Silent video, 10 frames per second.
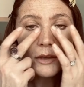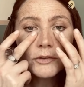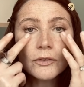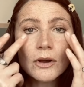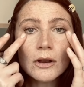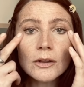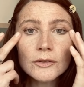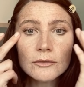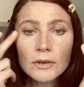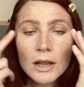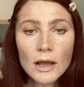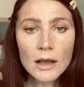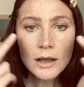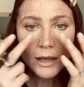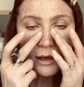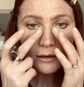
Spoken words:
sure you've got lots of light.